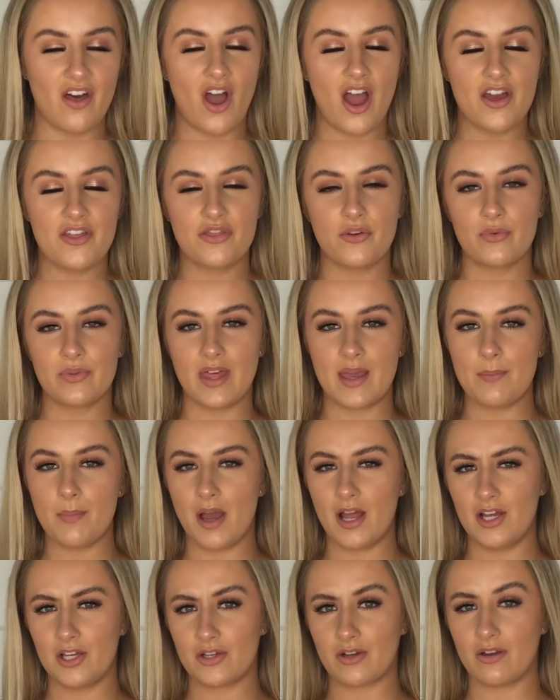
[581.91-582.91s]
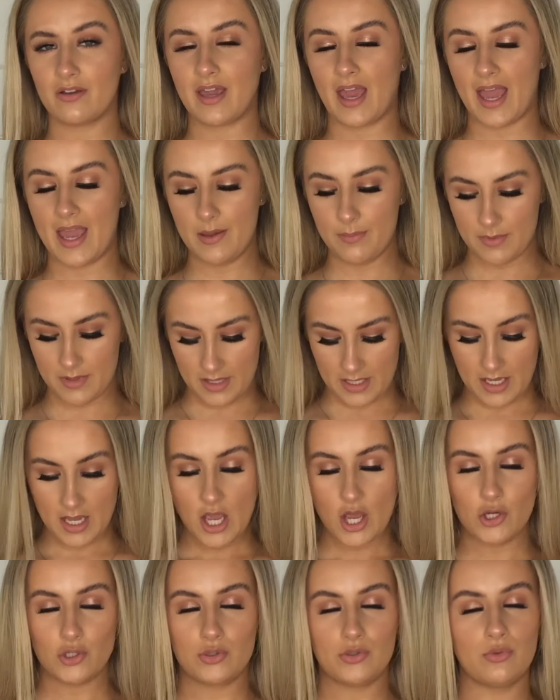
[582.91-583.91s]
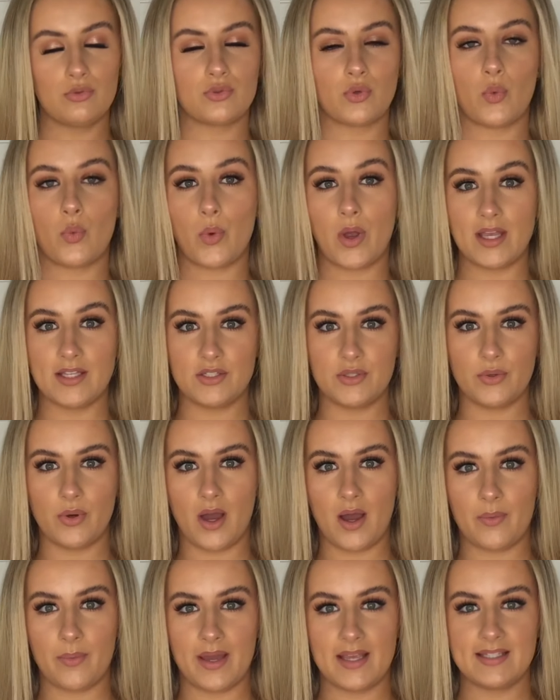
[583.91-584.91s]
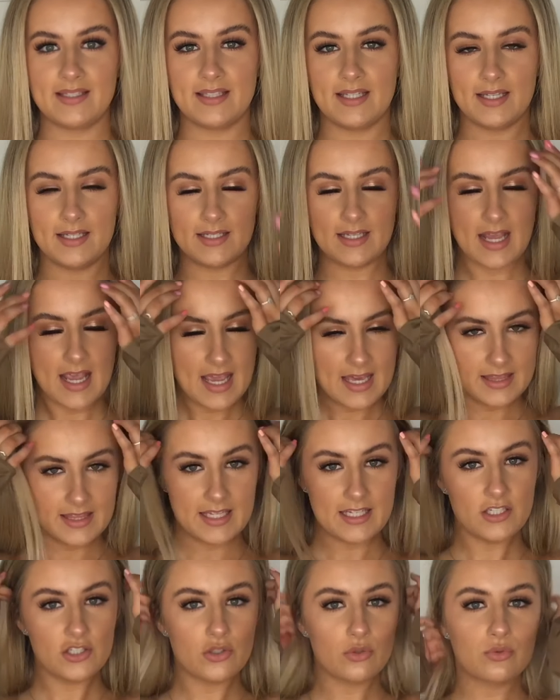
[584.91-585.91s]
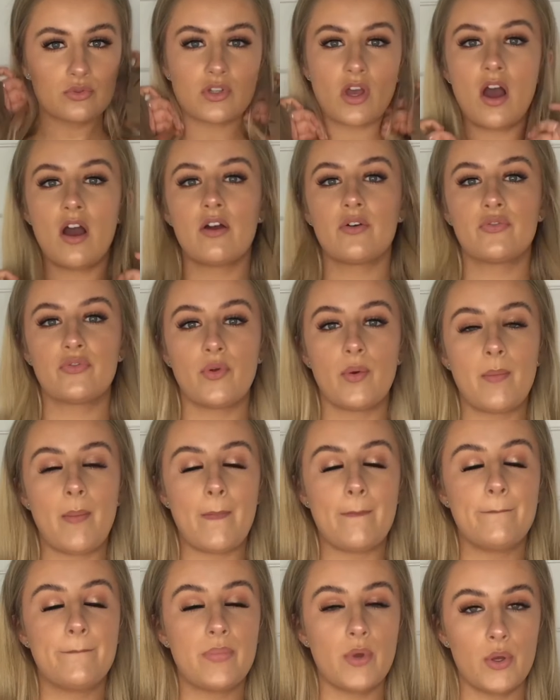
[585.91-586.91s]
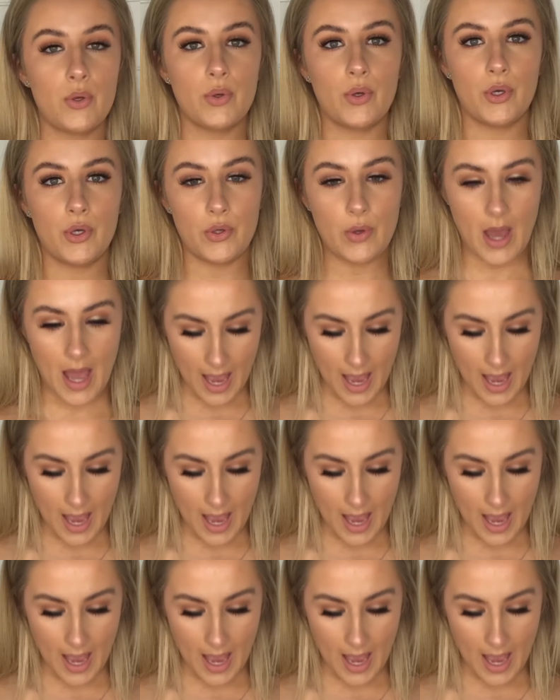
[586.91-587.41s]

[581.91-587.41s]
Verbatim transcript: I thought they might look okay, but the shorts were way too high-waisted. These shorts are from Boohoo.